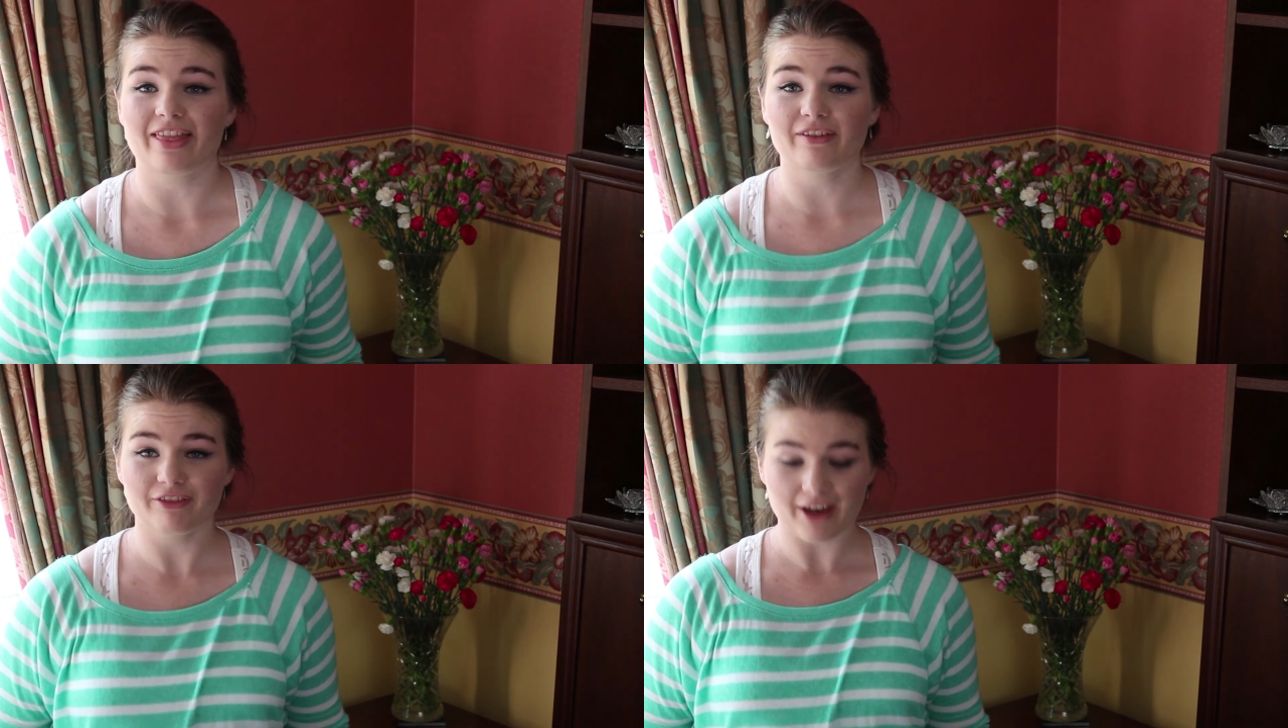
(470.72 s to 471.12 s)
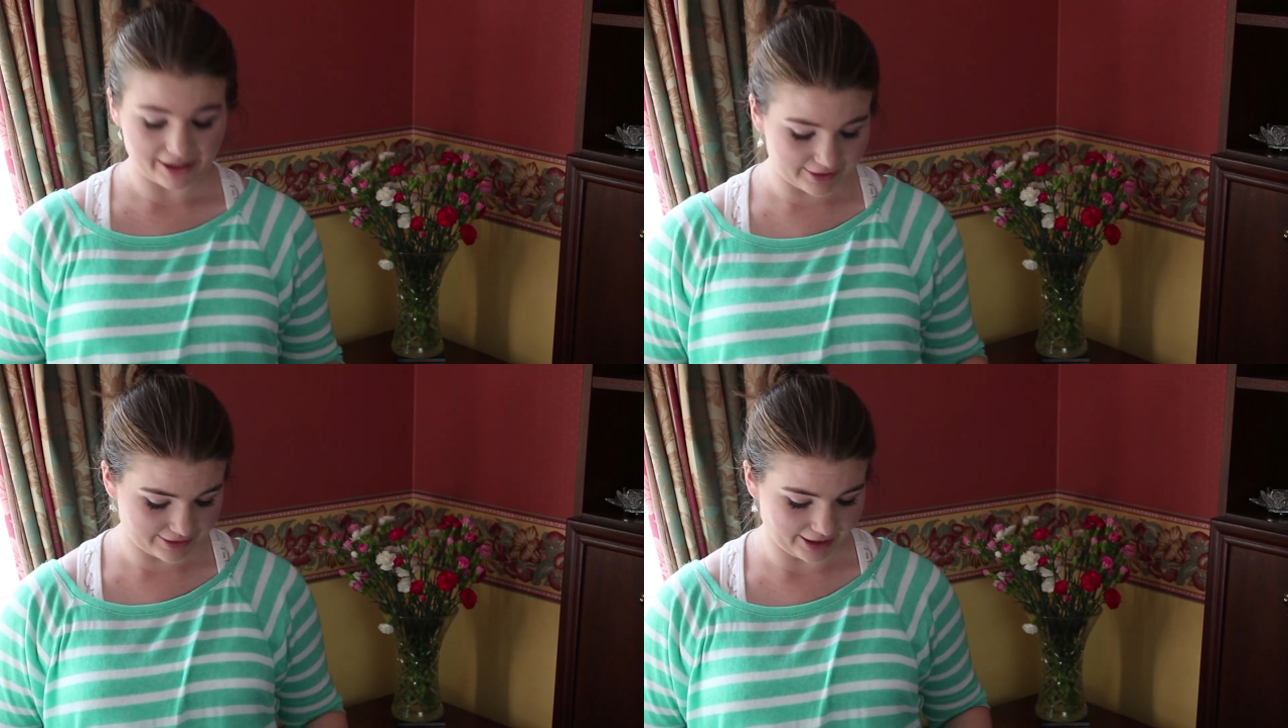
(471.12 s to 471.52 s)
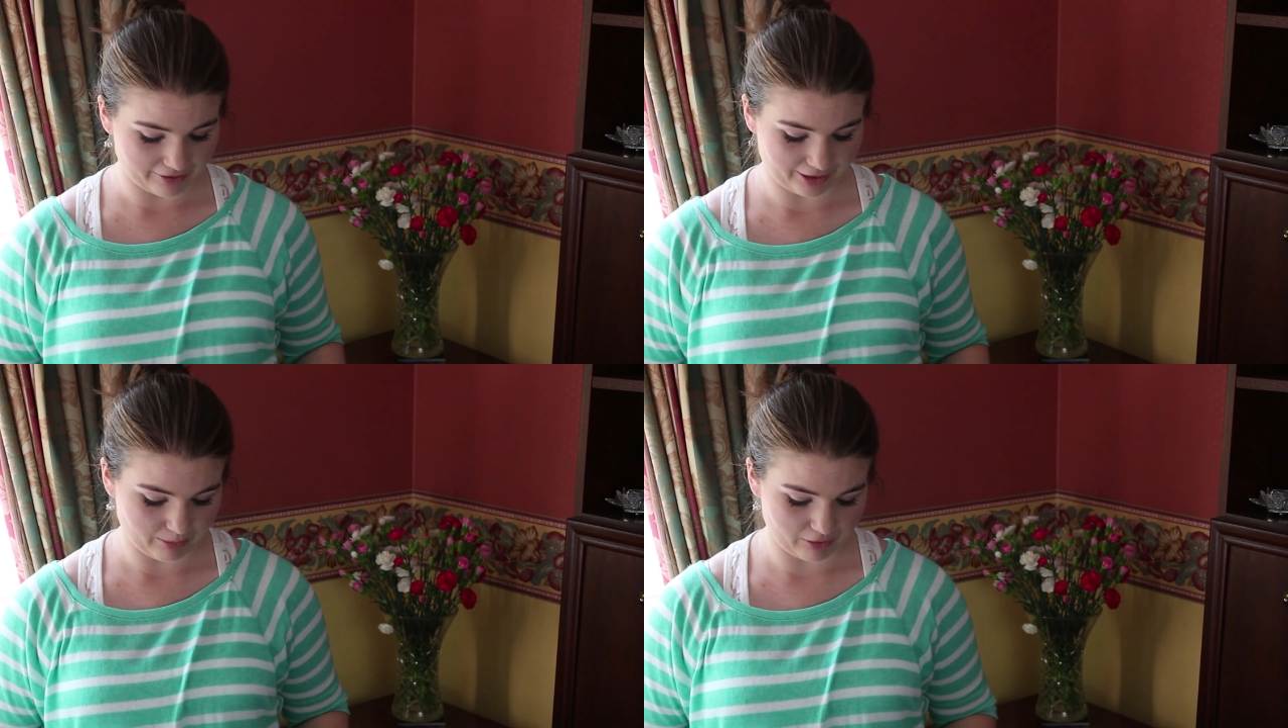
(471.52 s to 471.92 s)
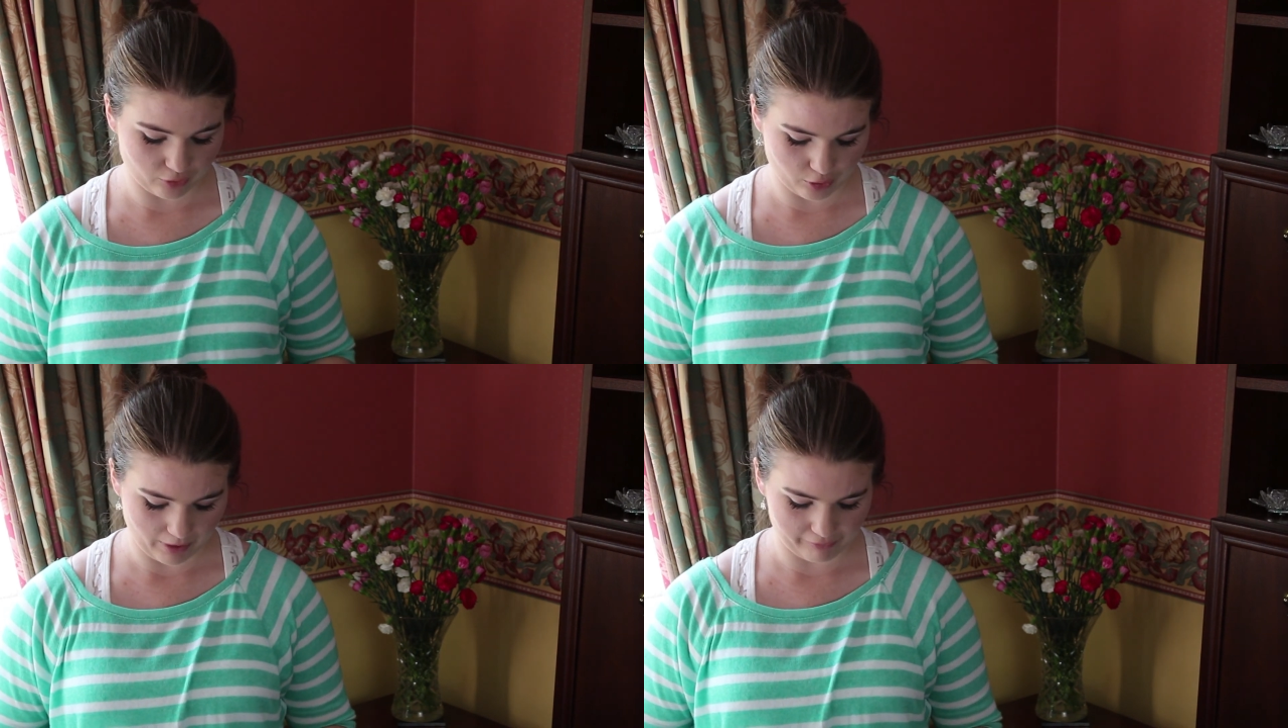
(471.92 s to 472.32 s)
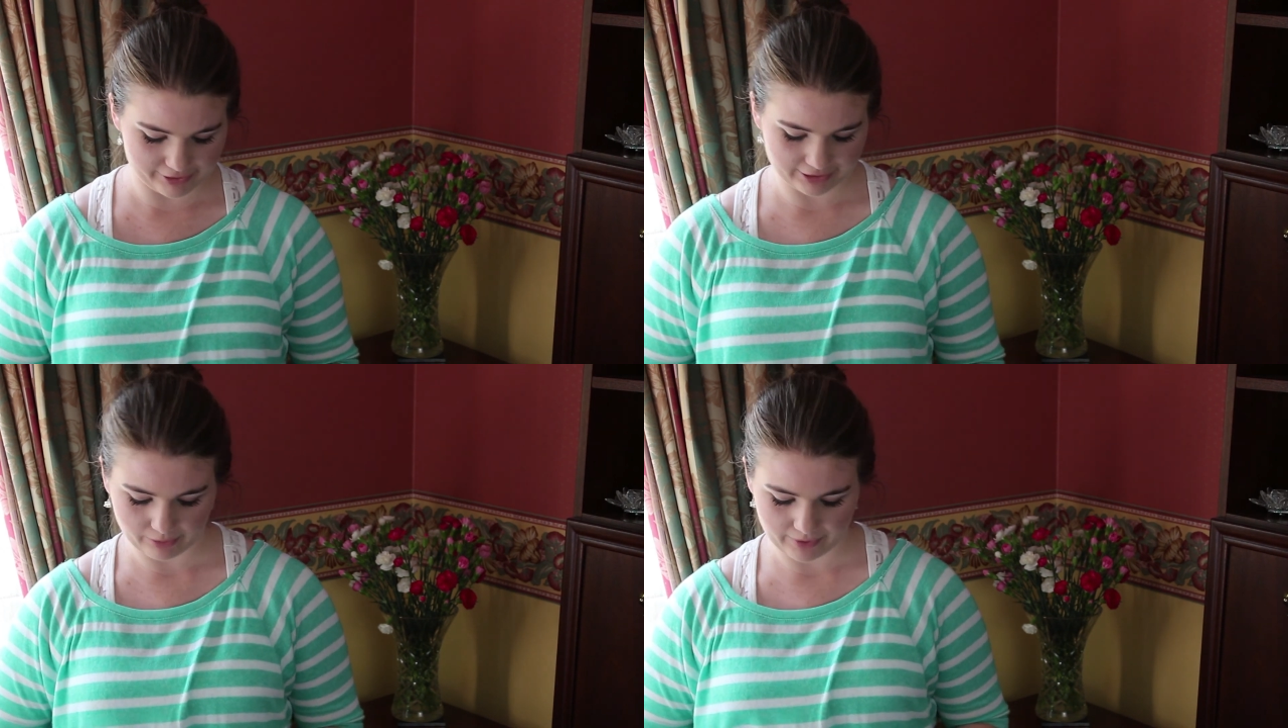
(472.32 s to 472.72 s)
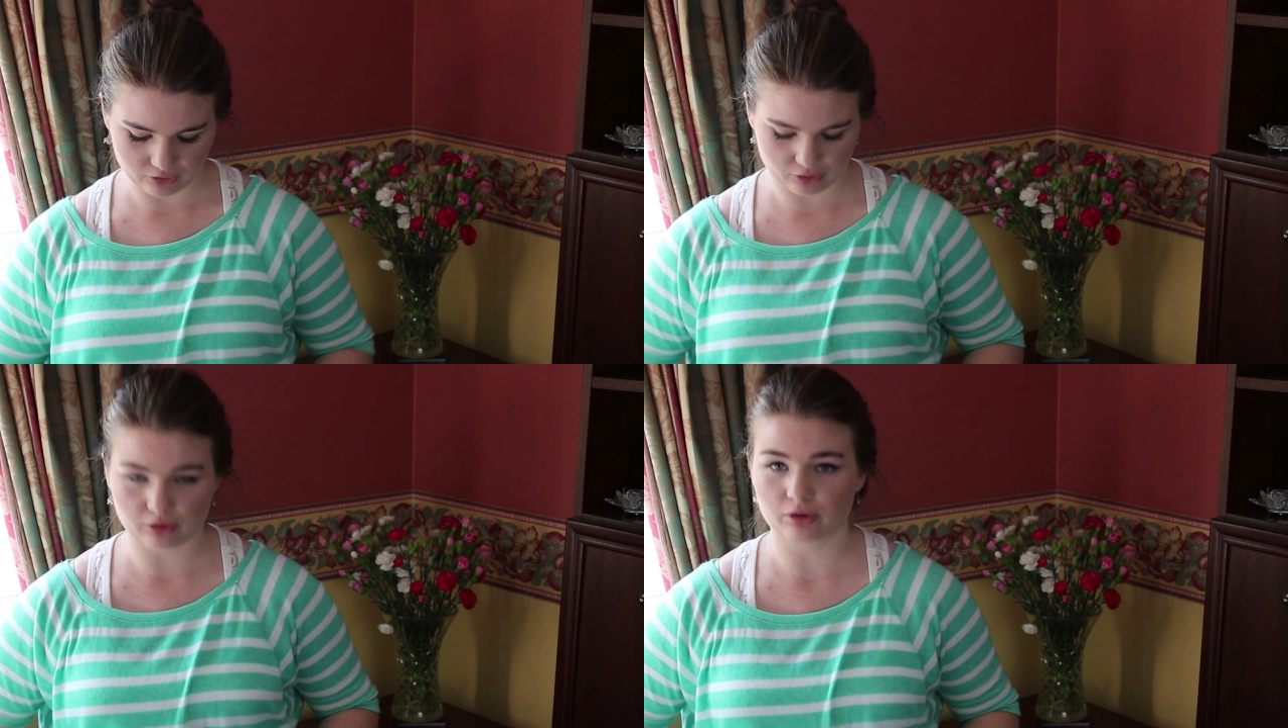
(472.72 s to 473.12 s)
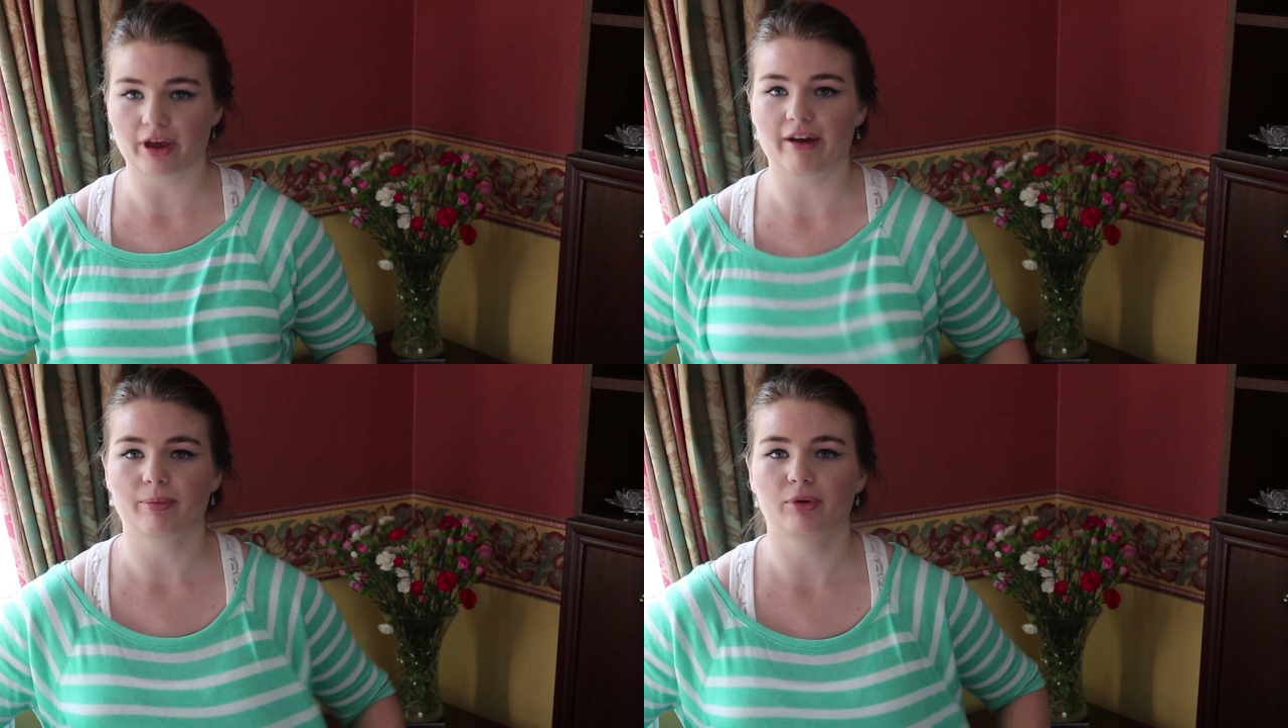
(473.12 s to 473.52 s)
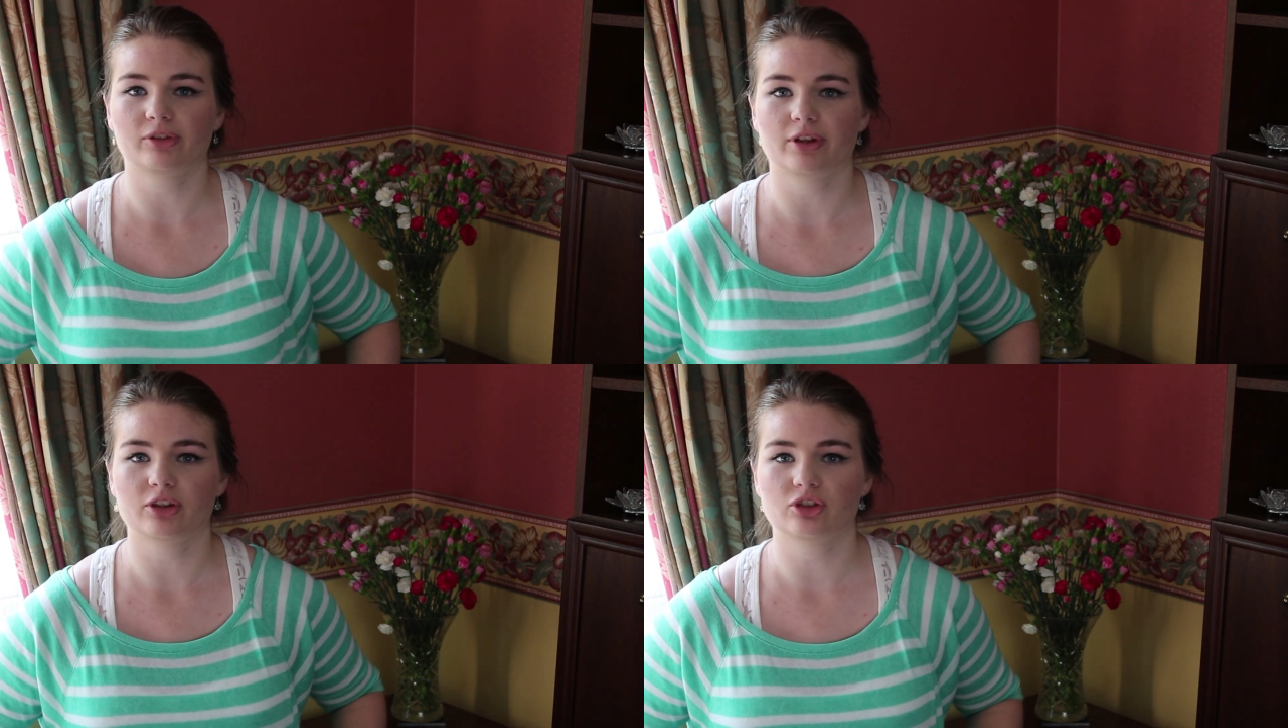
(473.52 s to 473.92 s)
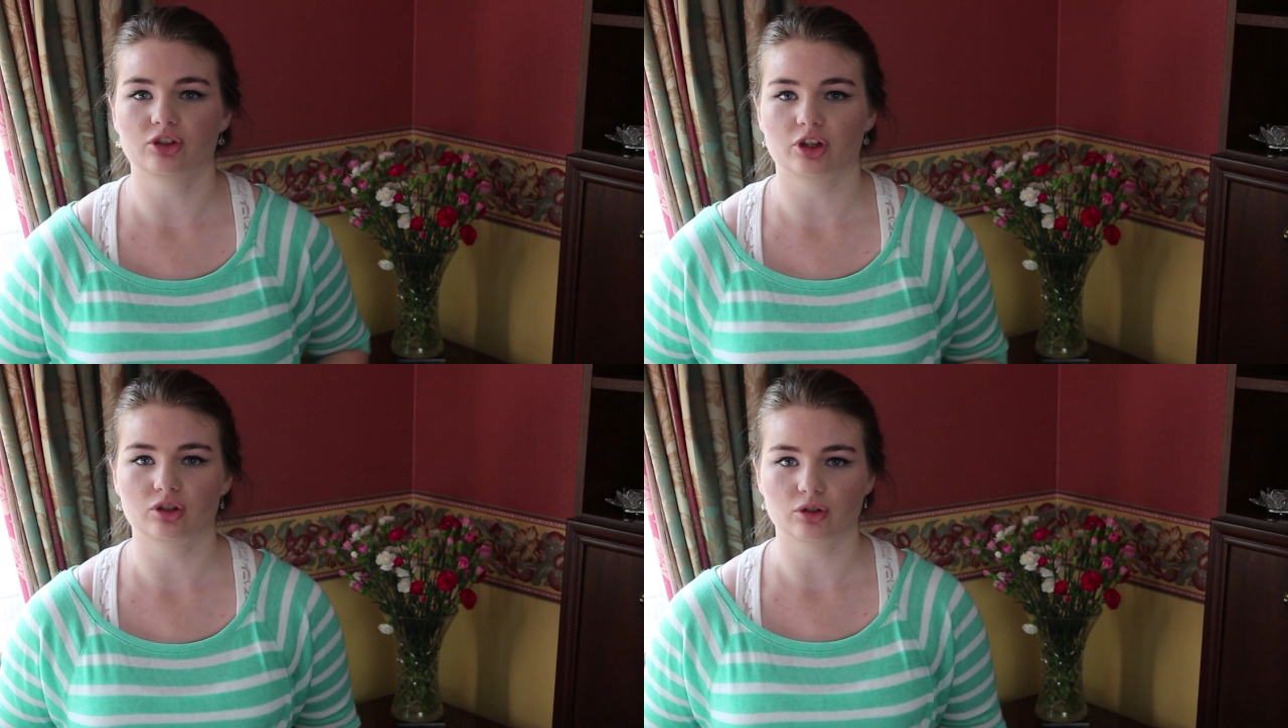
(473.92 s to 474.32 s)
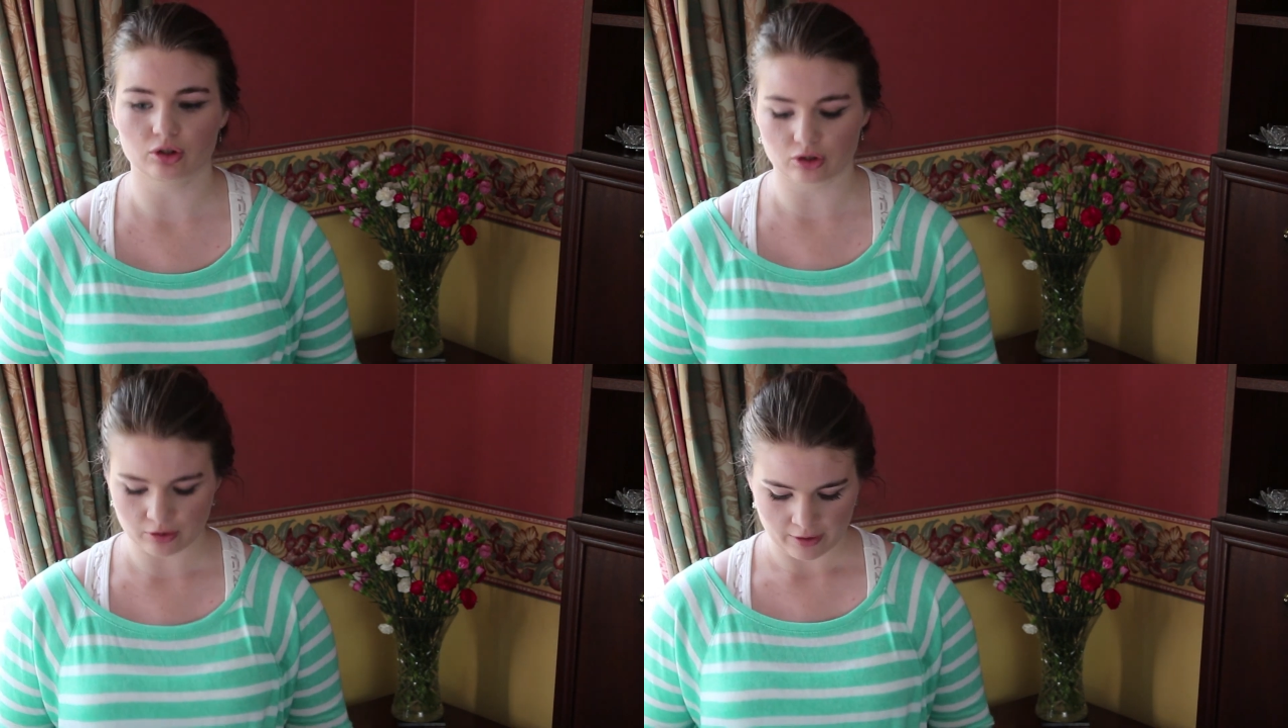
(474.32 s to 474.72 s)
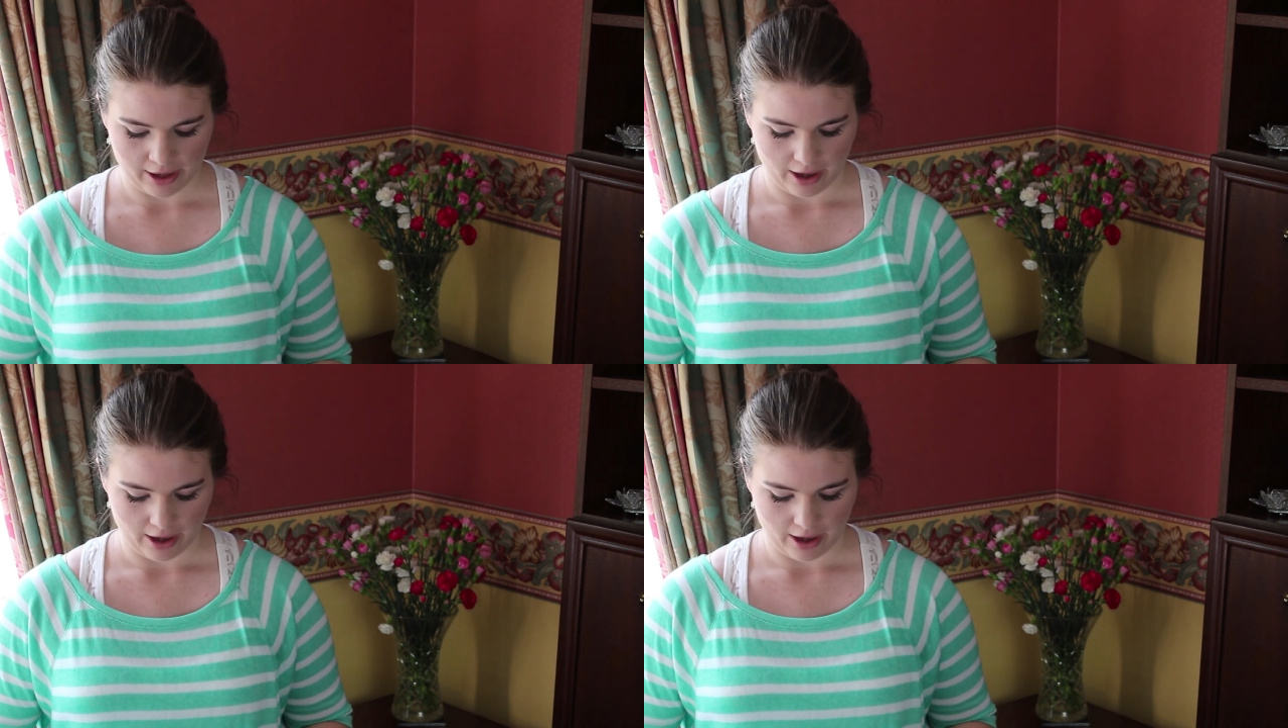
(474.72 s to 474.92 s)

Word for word: And then finally to decorate my room, I recently went to the Harry Potter studio tour.